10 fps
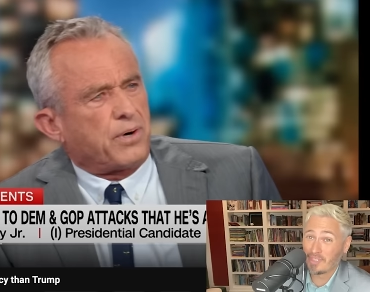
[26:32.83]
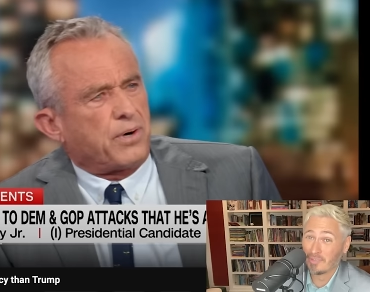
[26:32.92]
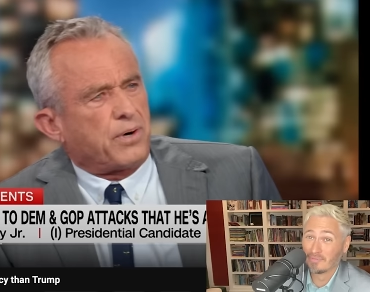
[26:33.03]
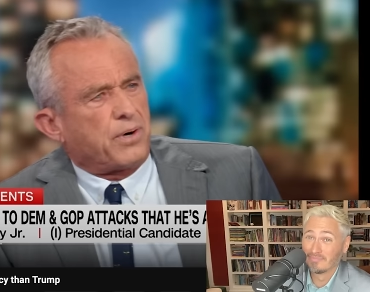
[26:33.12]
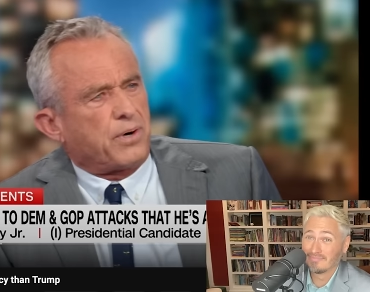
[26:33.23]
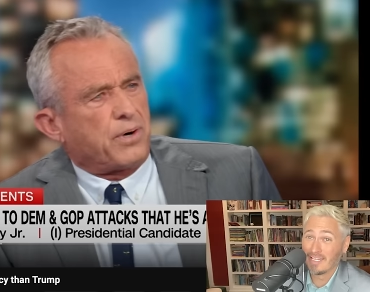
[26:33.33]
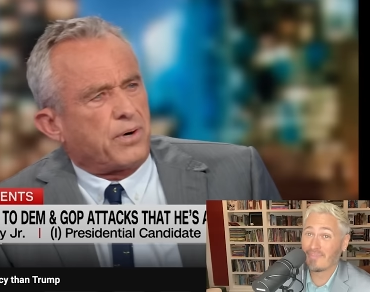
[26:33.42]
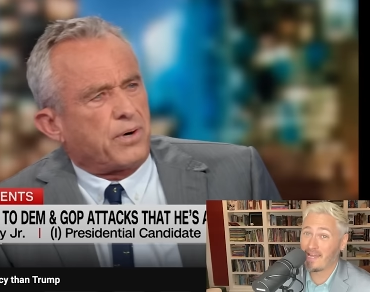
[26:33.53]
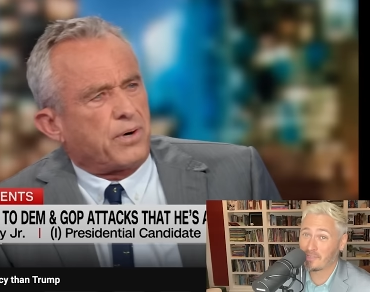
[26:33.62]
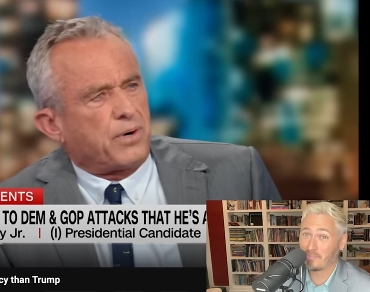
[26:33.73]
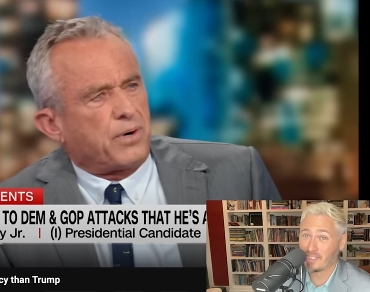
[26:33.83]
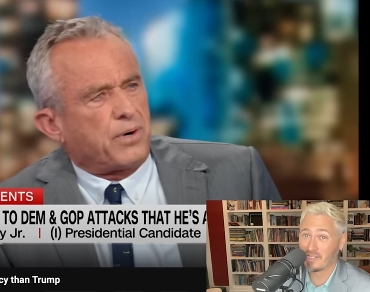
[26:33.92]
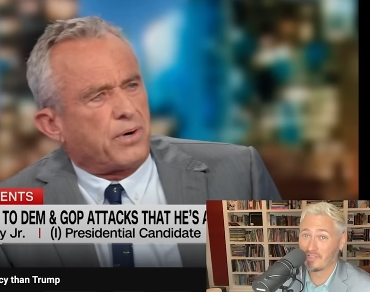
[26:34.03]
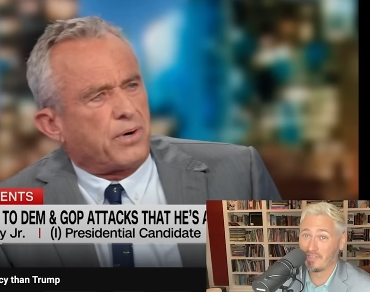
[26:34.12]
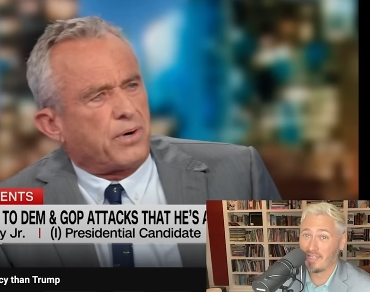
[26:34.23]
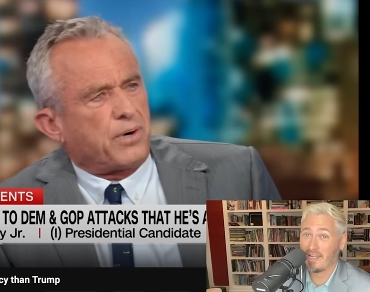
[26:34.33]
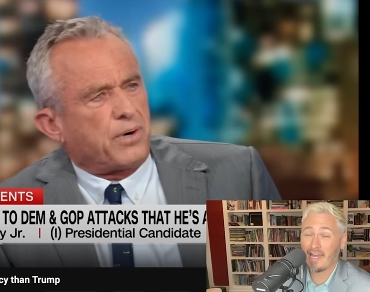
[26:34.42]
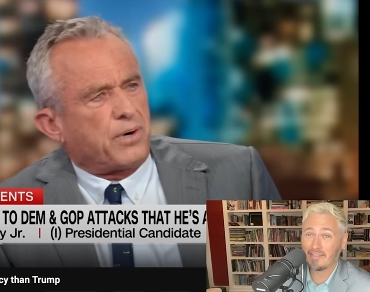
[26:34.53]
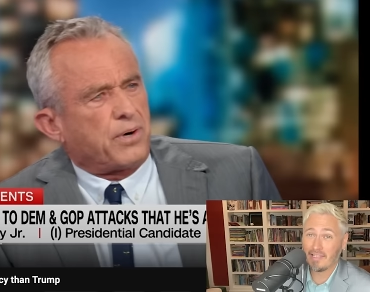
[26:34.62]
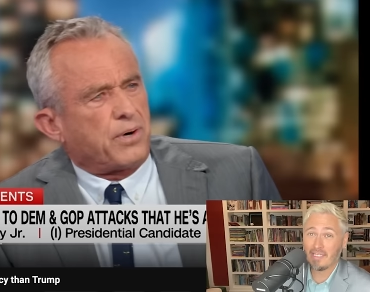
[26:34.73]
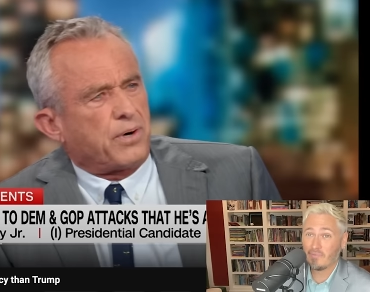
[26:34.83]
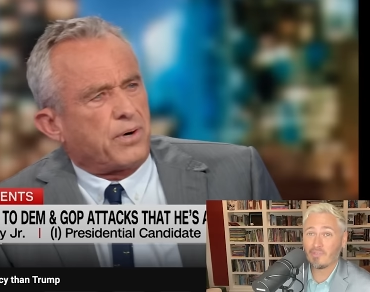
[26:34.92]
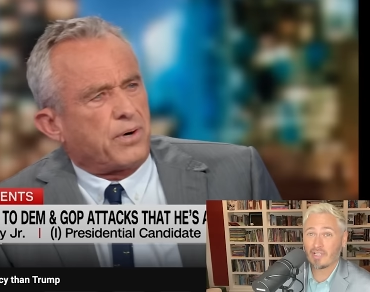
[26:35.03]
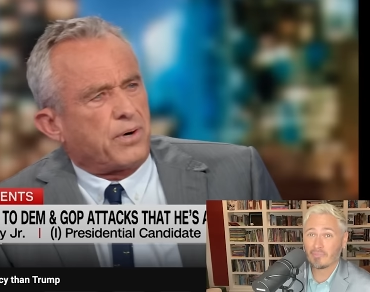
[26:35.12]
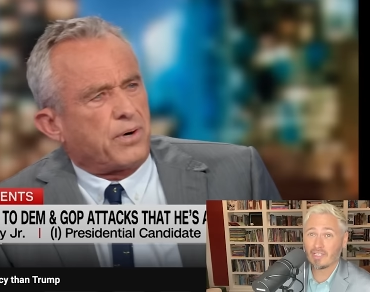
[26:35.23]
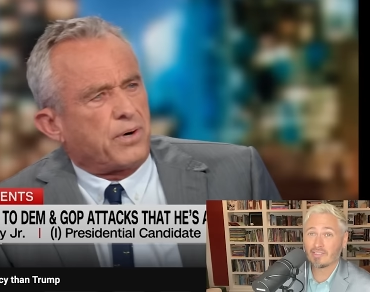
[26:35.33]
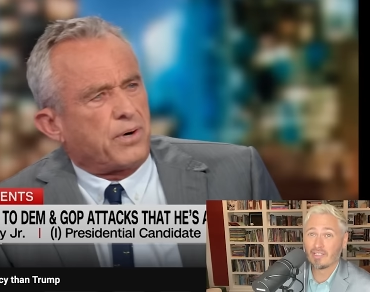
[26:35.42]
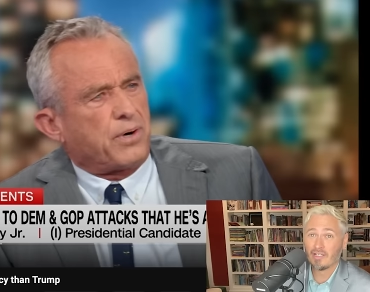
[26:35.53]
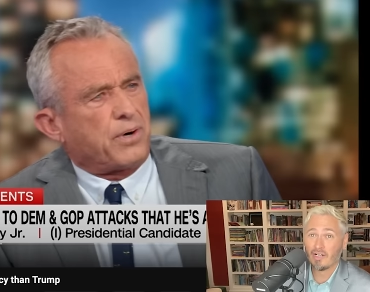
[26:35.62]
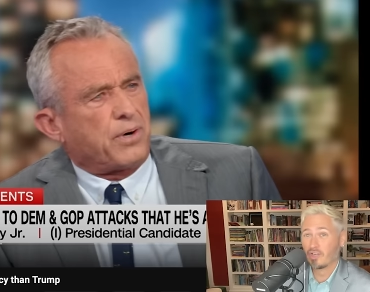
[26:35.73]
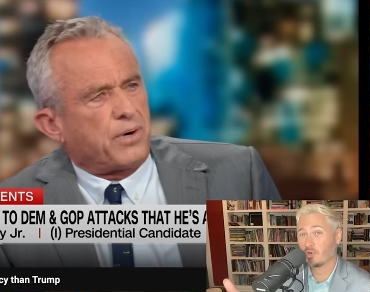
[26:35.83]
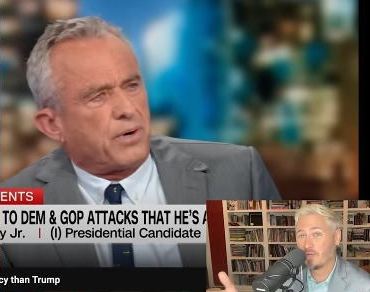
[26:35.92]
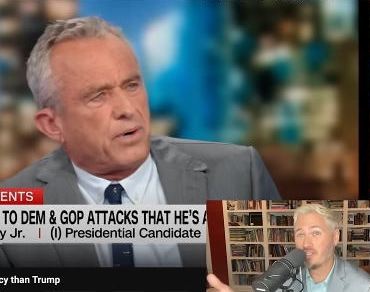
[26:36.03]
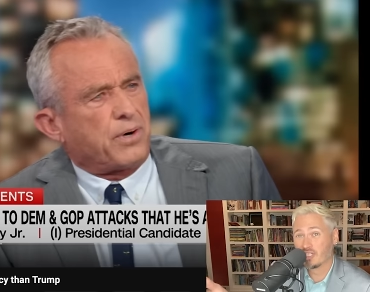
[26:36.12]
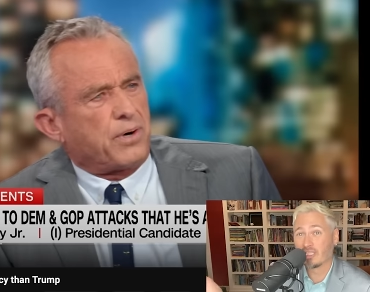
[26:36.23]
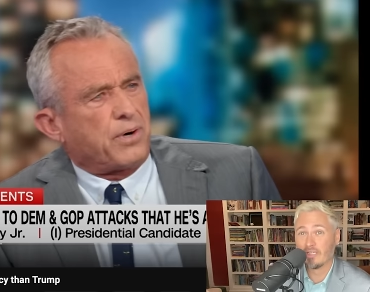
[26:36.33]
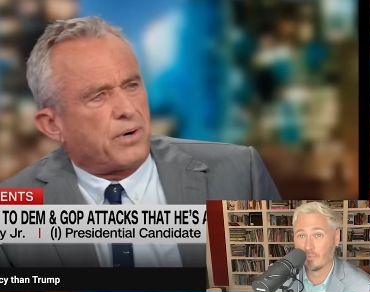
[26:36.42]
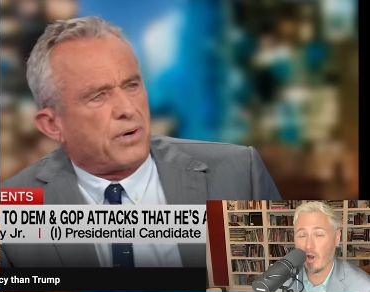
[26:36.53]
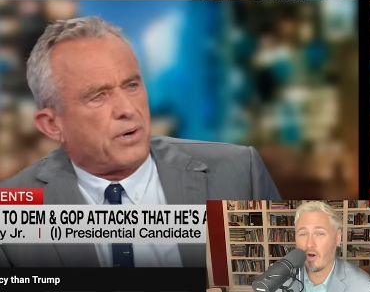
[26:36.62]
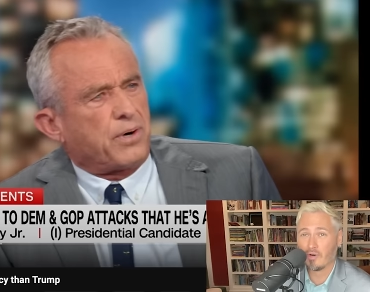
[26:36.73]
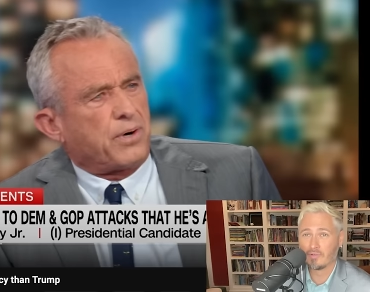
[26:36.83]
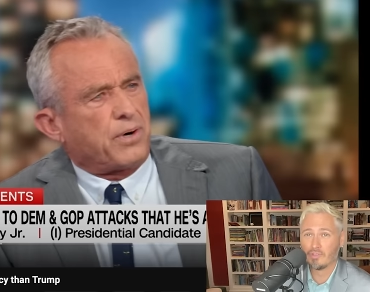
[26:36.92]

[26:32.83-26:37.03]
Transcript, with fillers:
Speaker 1: you if that's your position, that I like even if something's egregiously wrong,